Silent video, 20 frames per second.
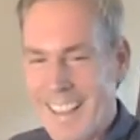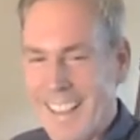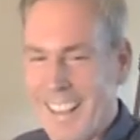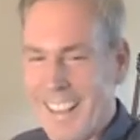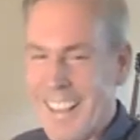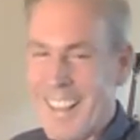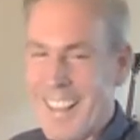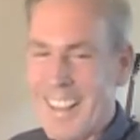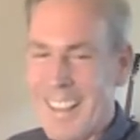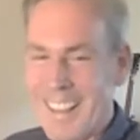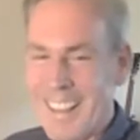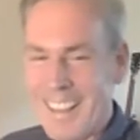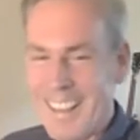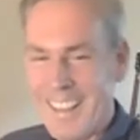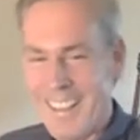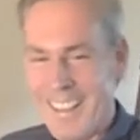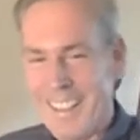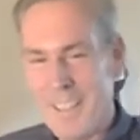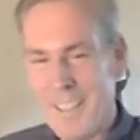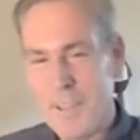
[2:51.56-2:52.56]

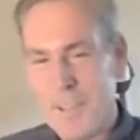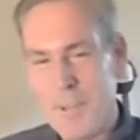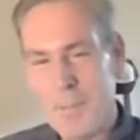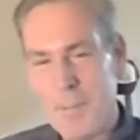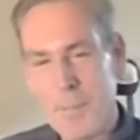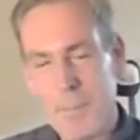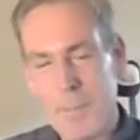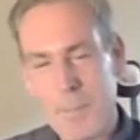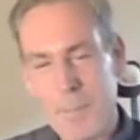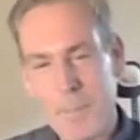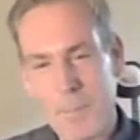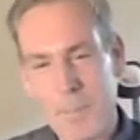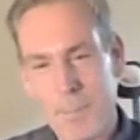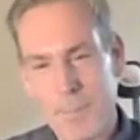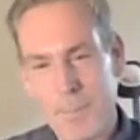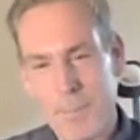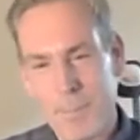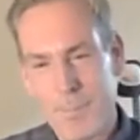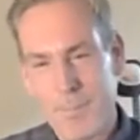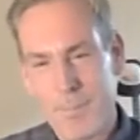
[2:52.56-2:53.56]

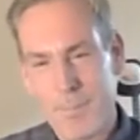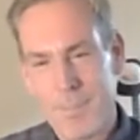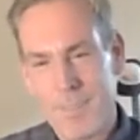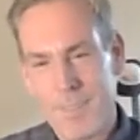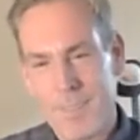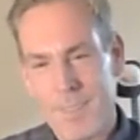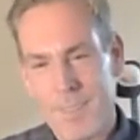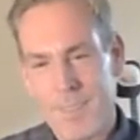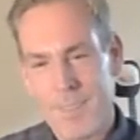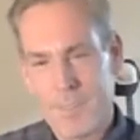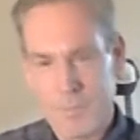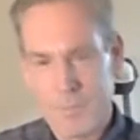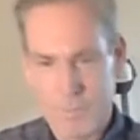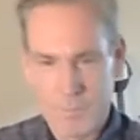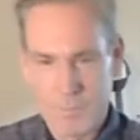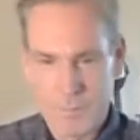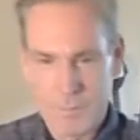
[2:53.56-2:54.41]
[no speech]